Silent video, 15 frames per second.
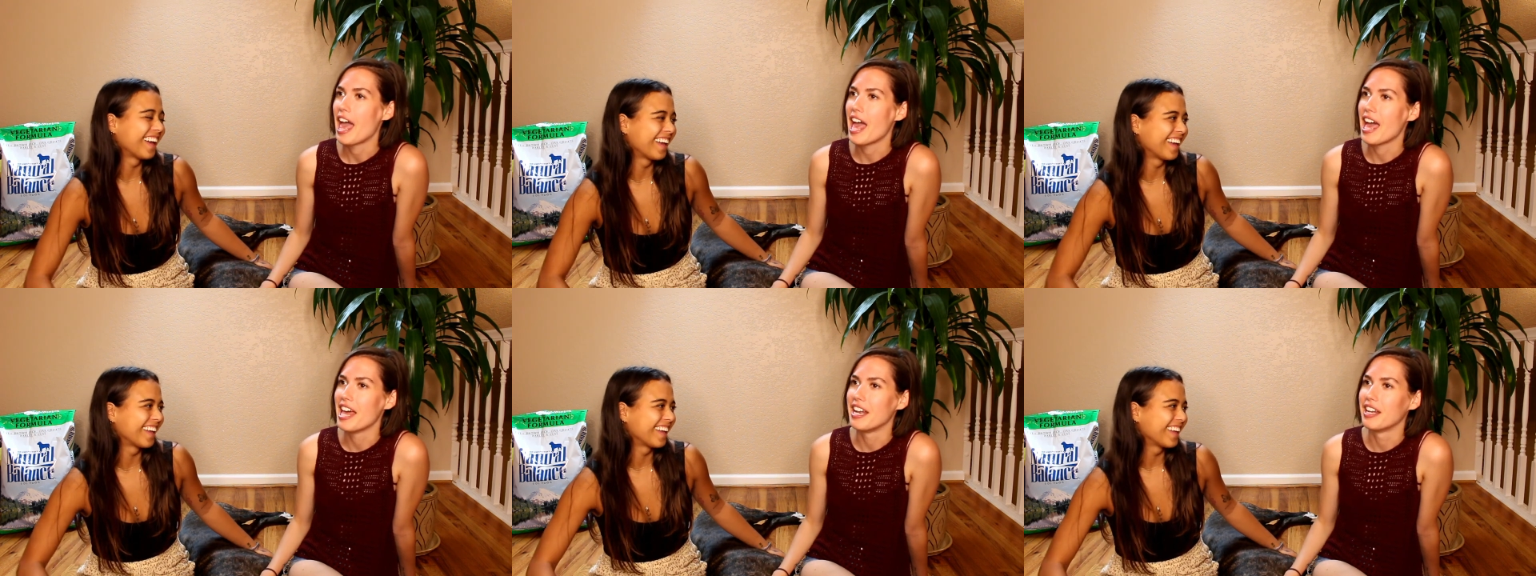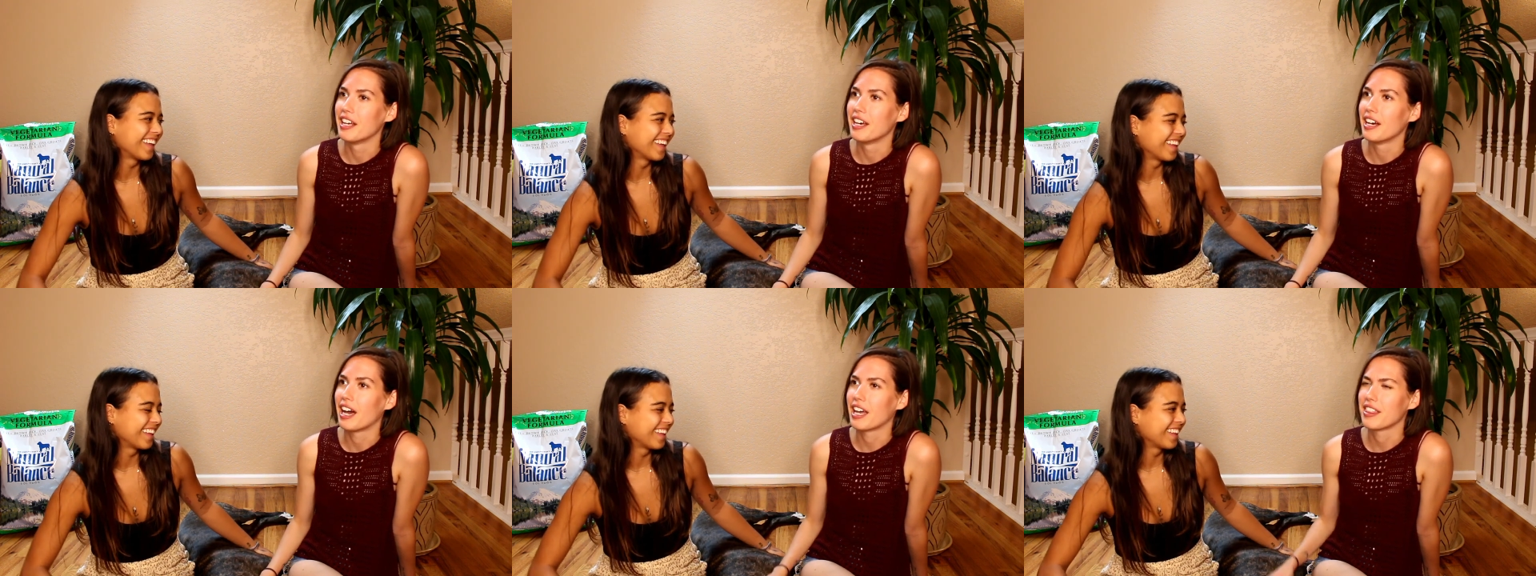
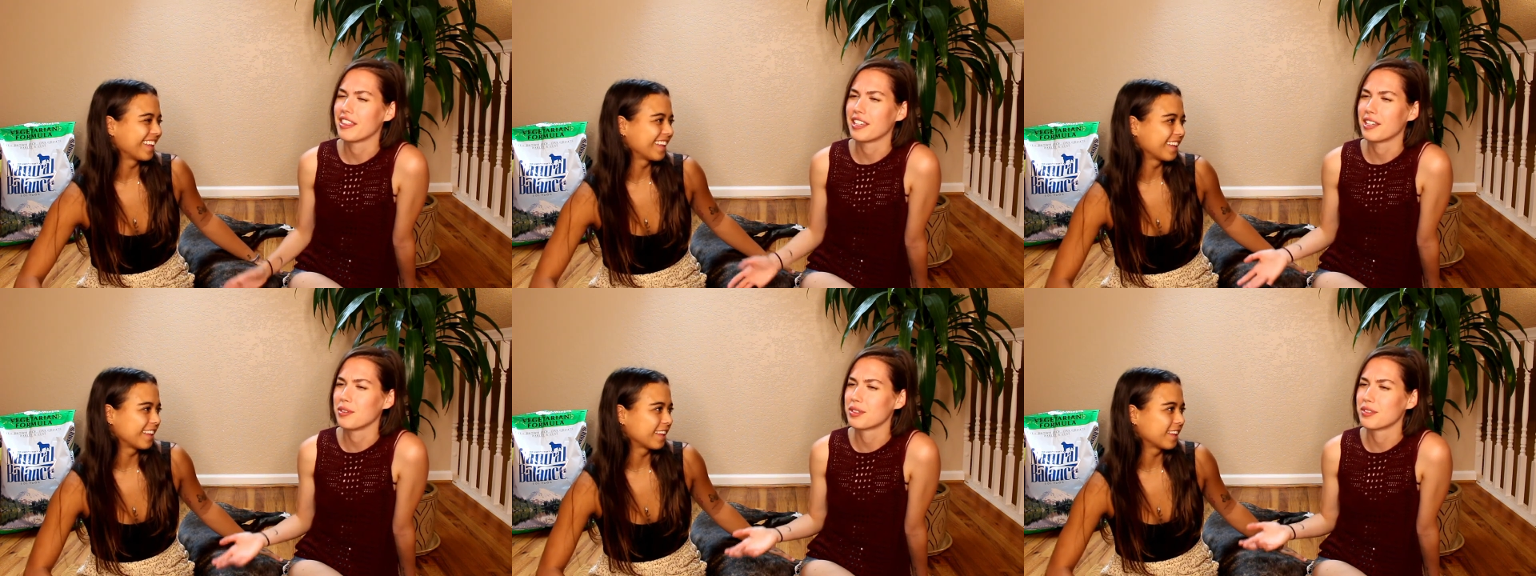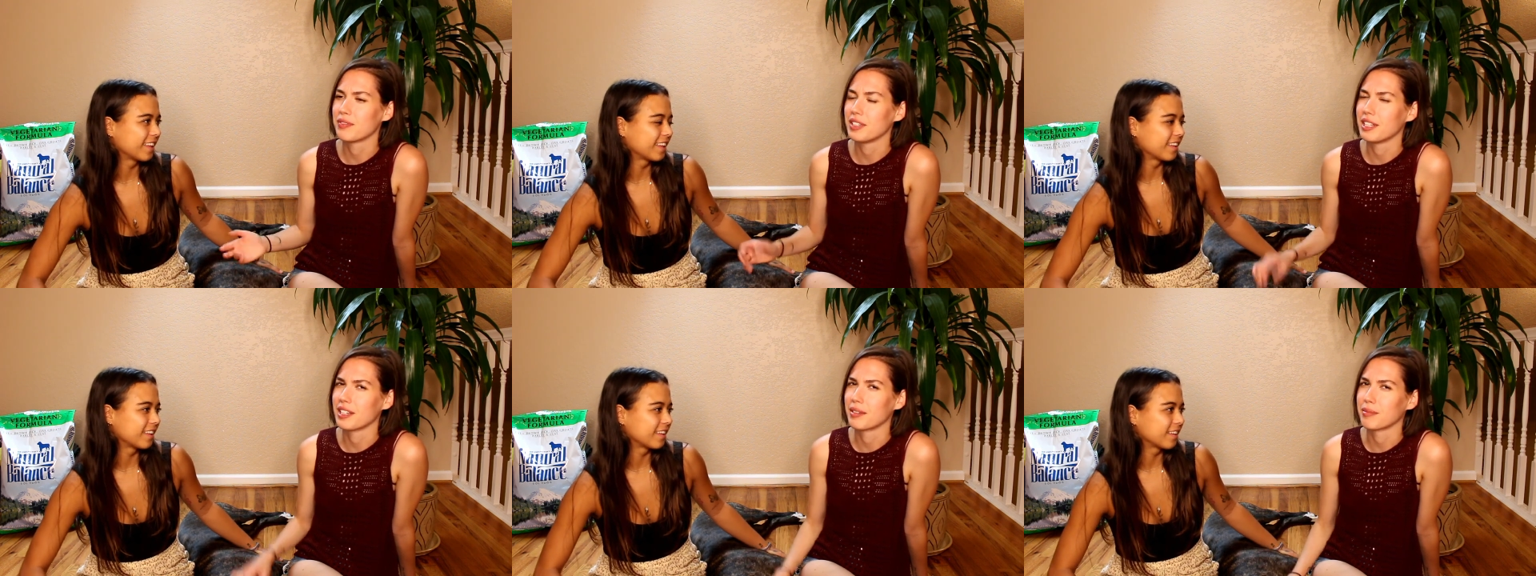Speaker 1: and I think he was
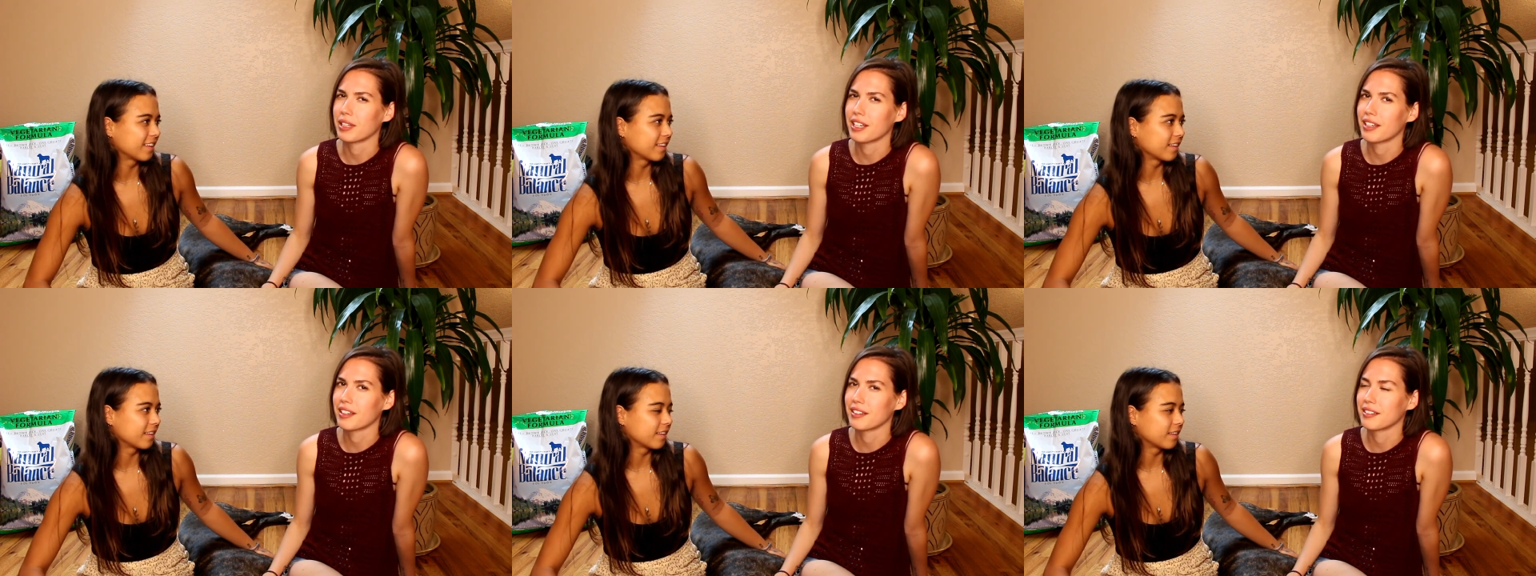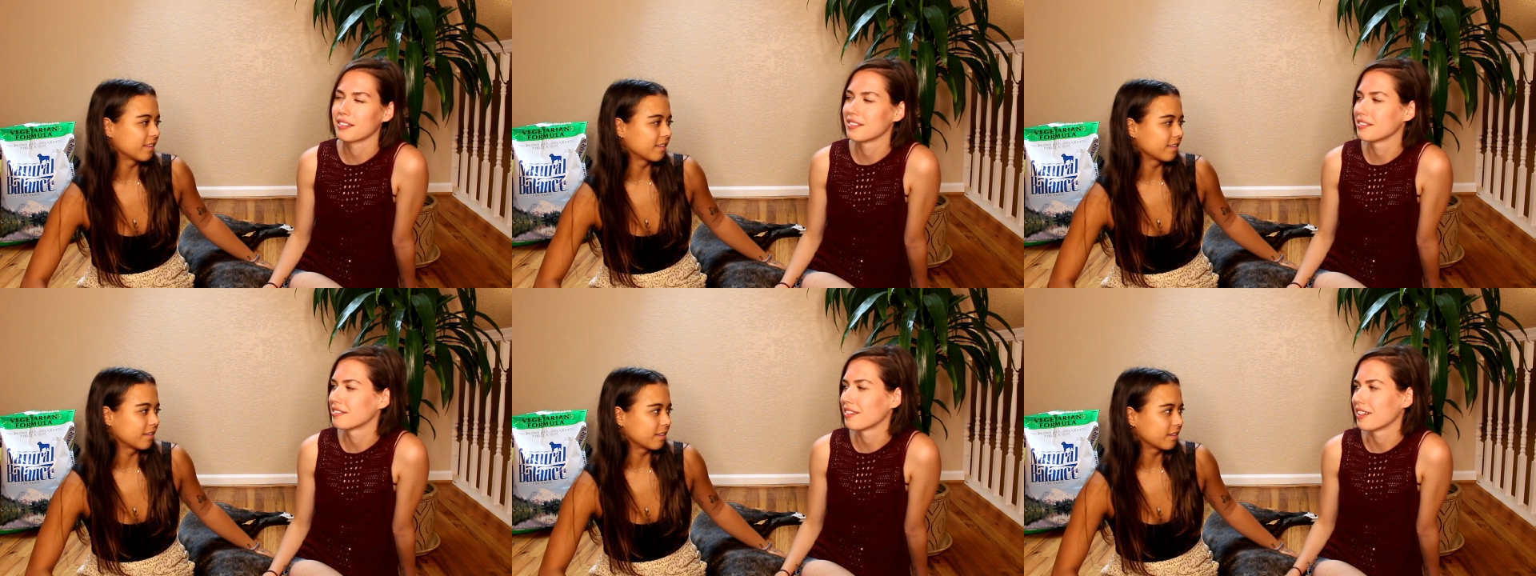feeding him like
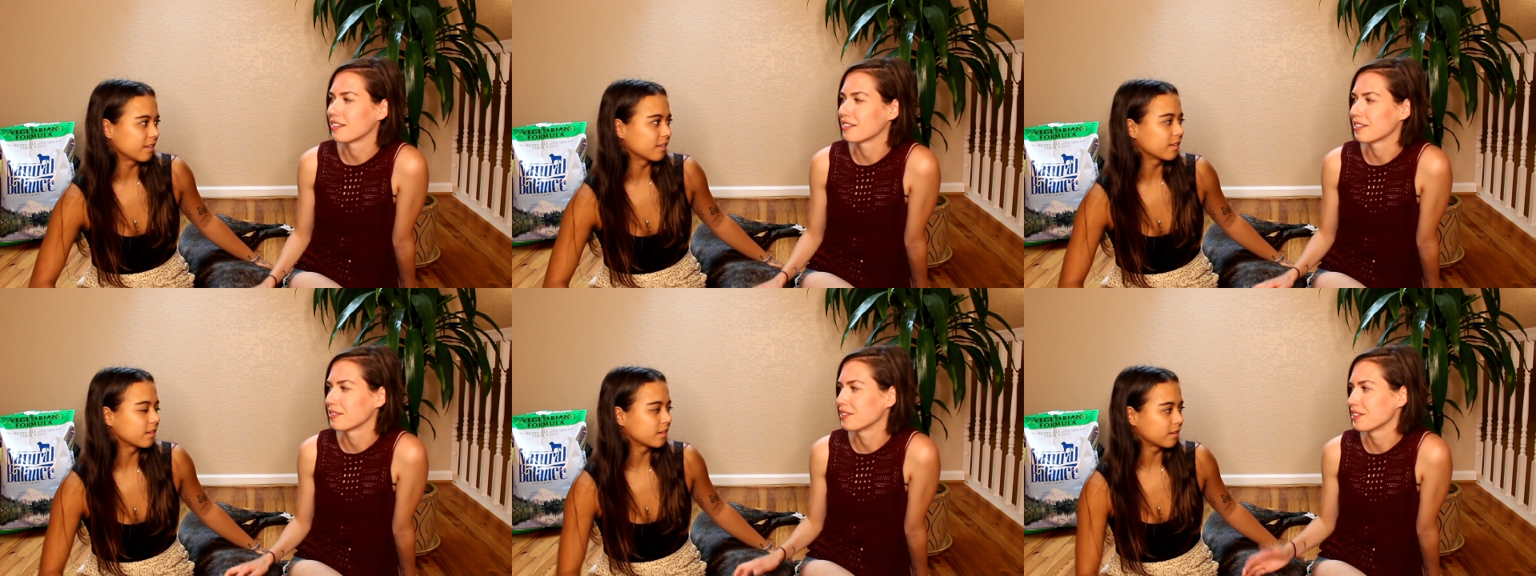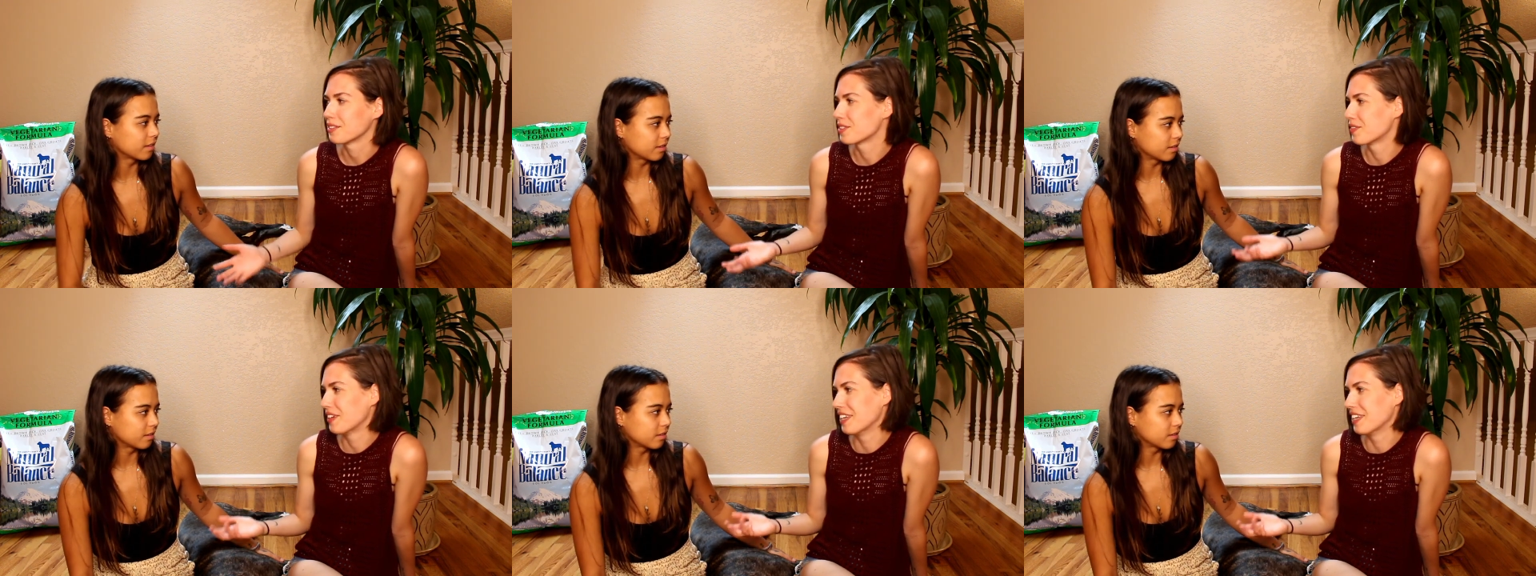I don't know what he was